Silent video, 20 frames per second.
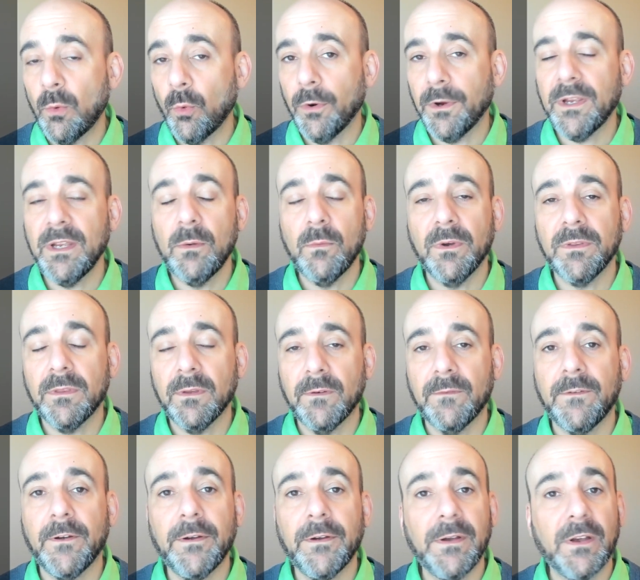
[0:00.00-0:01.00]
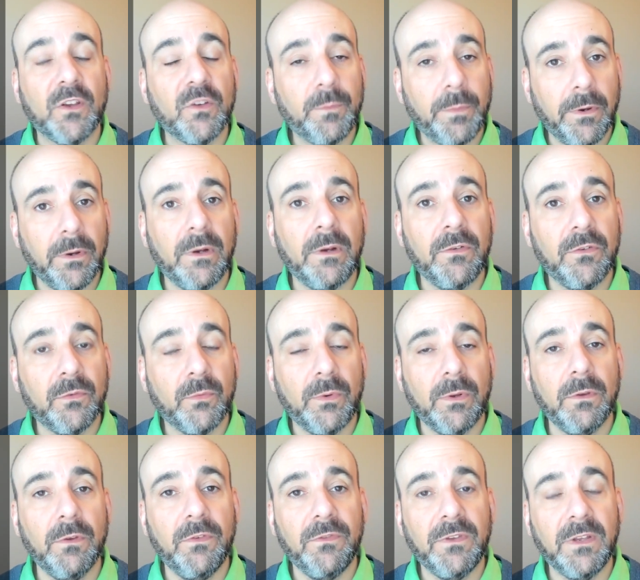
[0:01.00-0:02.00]
working with a very experienced
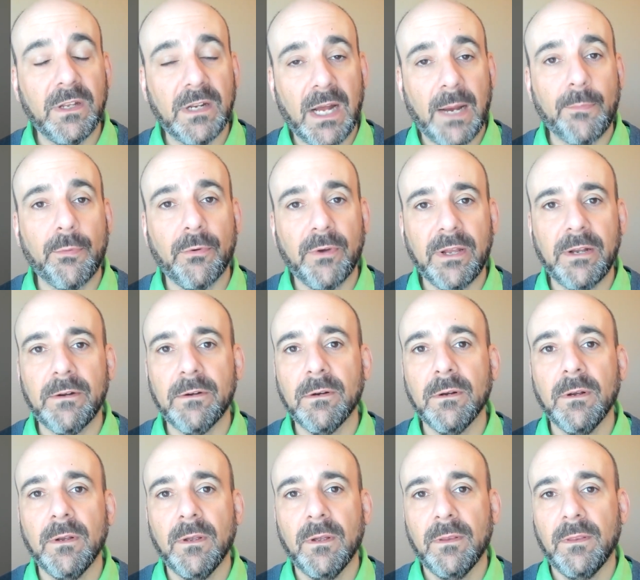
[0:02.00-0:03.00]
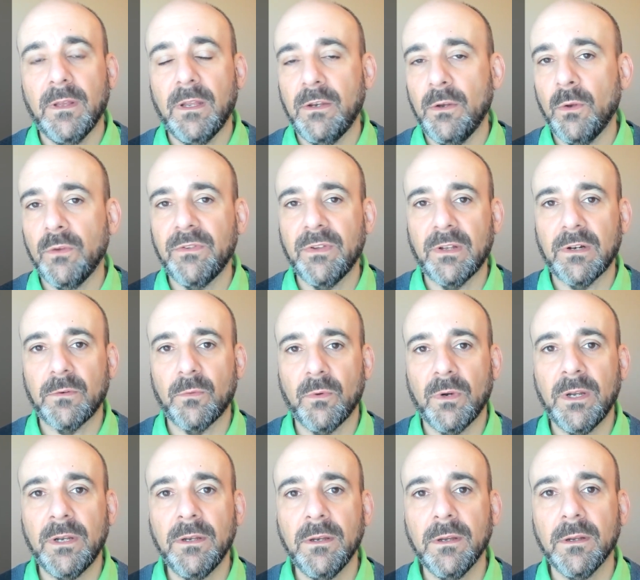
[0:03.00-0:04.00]
real estate operator that knows how to
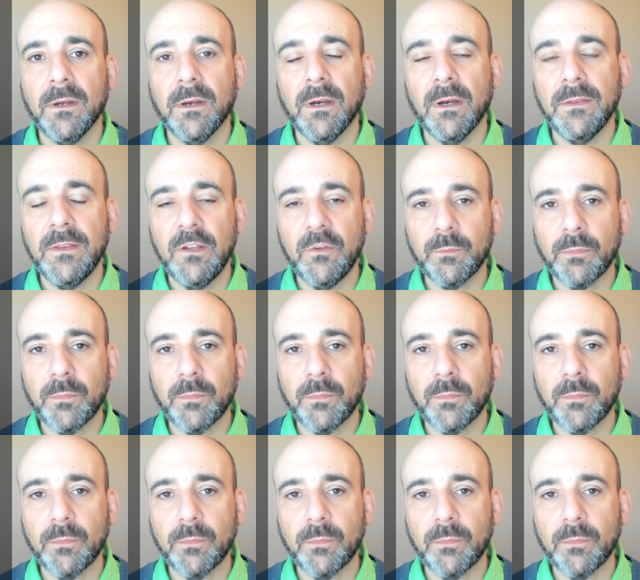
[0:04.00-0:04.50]
run these